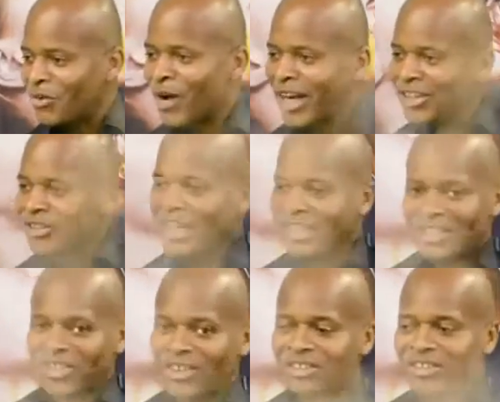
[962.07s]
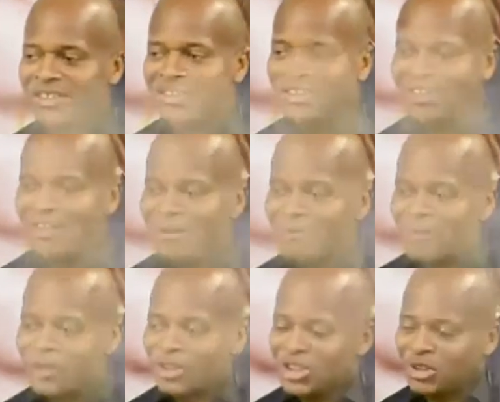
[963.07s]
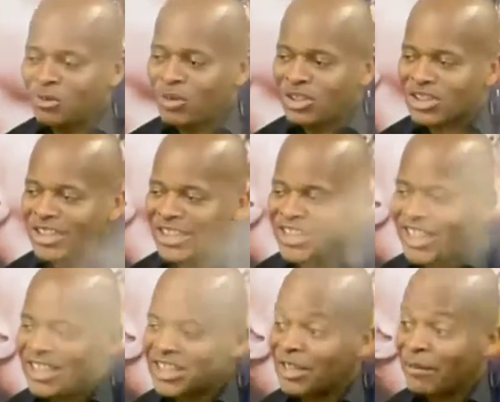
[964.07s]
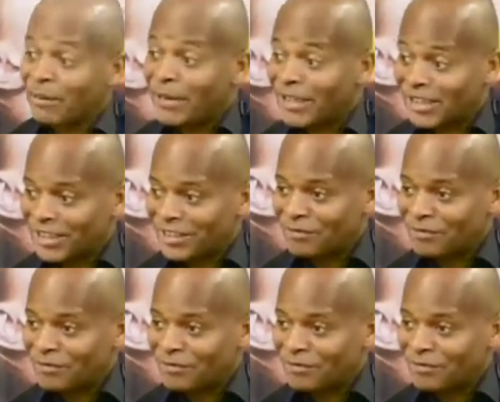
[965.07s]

Why do you add salt? Because you want the taste to be better.